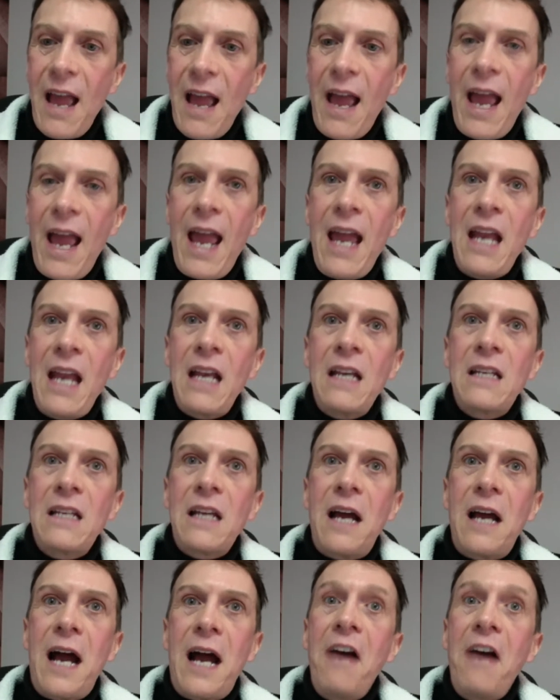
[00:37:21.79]
And
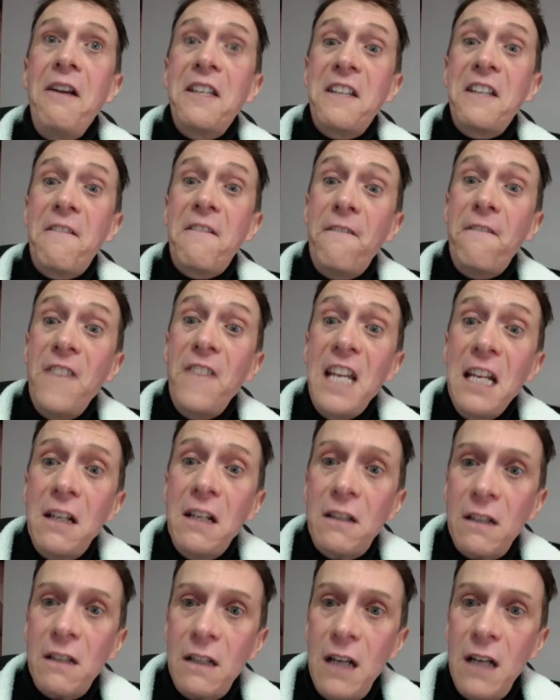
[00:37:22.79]
how does it
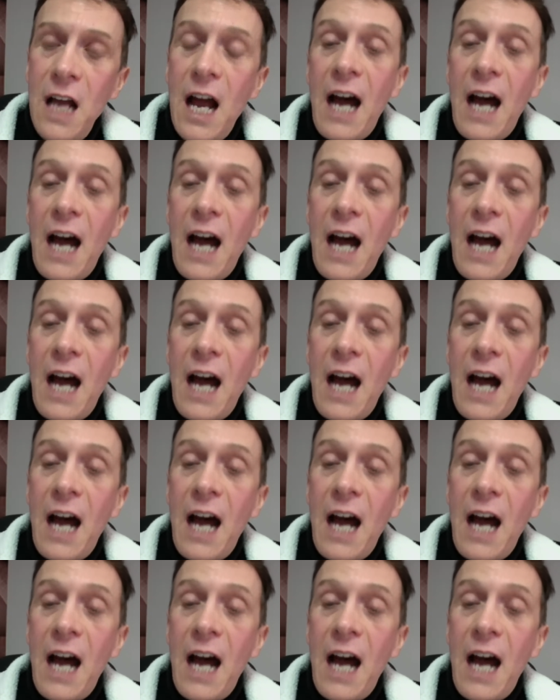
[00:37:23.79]
feel?